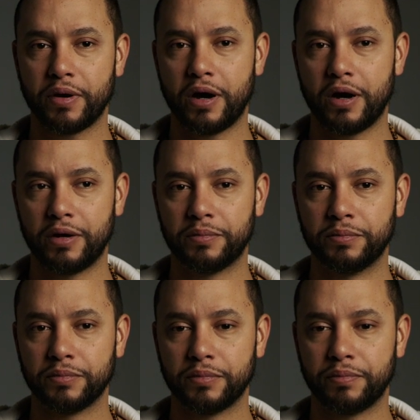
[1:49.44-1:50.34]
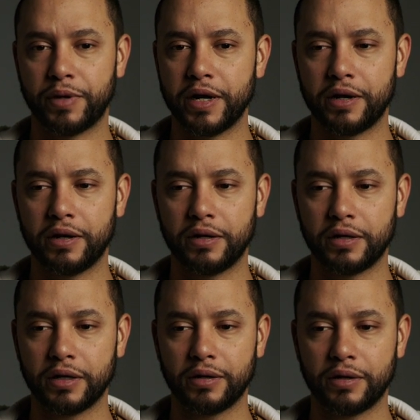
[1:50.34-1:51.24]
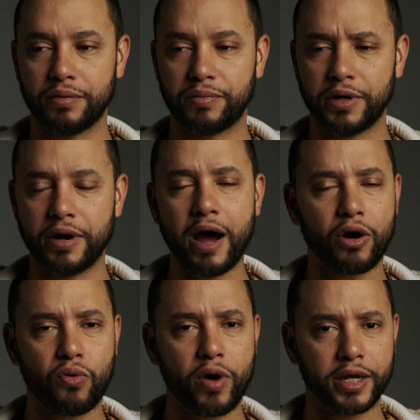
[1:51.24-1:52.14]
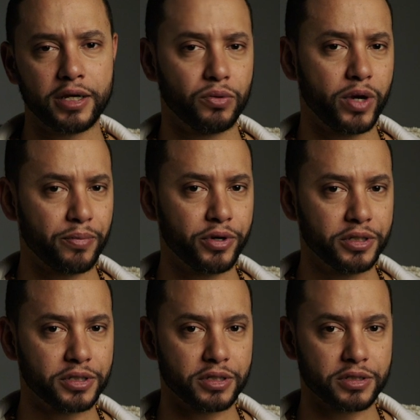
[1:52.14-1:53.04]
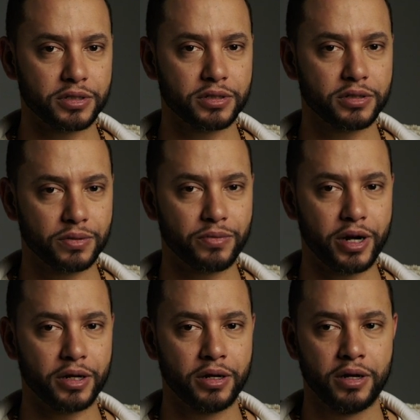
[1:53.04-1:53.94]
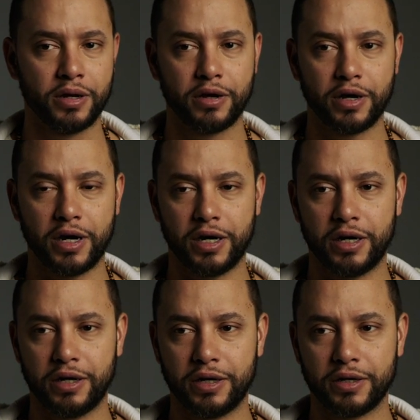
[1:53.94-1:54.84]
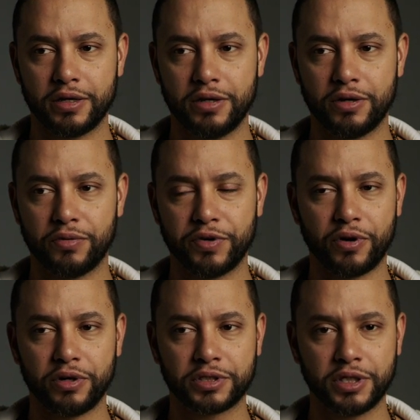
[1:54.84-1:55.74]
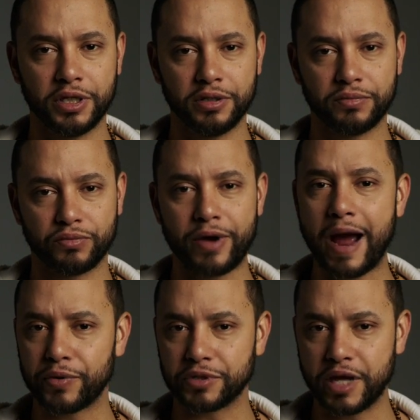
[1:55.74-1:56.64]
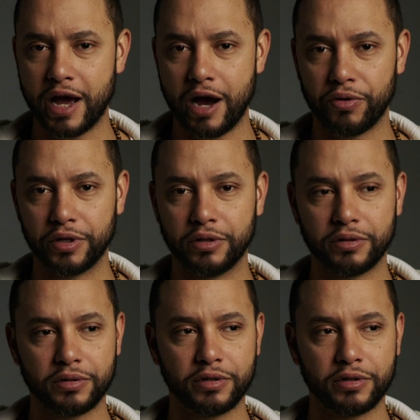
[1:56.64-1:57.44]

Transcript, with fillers: Um, but, but not quite in the way Priest is, right? Uh, you know, we all see rappers now, and